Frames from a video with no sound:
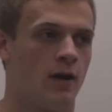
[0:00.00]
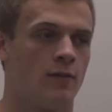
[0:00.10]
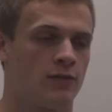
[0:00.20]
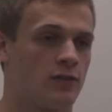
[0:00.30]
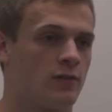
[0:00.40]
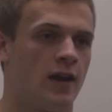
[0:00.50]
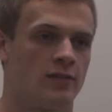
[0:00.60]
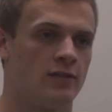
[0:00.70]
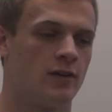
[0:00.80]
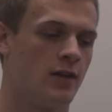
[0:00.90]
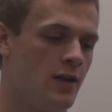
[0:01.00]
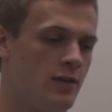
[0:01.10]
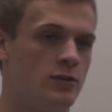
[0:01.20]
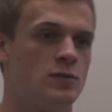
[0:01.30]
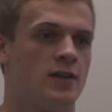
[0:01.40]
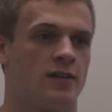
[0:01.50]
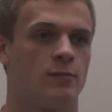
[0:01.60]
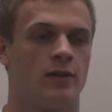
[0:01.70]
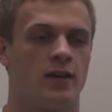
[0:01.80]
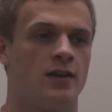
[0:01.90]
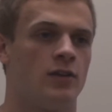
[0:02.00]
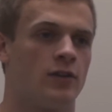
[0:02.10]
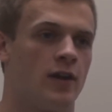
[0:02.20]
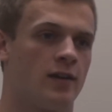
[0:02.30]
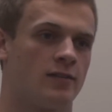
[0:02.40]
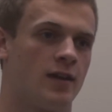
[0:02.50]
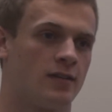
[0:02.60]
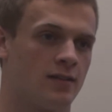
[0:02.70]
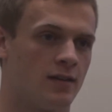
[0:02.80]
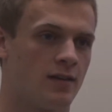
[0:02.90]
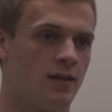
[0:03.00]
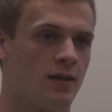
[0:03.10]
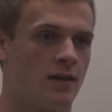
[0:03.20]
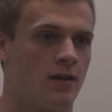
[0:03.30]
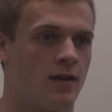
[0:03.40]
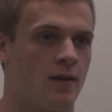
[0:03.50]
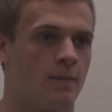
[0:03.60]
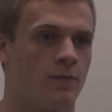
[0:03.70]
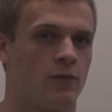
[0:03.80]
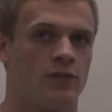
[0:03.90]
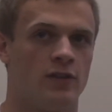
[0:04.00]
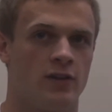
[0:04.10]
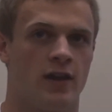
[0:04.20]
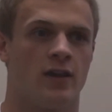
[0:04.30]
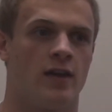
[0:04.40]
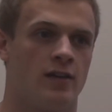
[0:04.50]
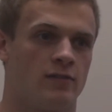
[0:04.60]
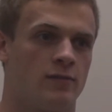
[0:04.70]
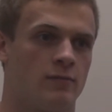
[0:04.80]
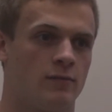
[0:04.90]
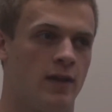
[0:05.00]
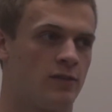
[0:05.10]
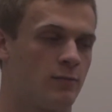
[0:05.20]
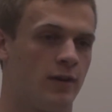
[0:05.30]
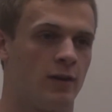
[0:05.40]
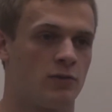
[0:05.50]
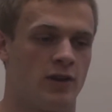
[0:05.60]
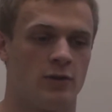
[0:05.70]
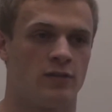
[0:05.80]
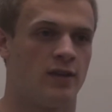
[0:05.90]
officers of last year used that to bring in Neil deGrasse Tyson for senior day last spring. We're trying to do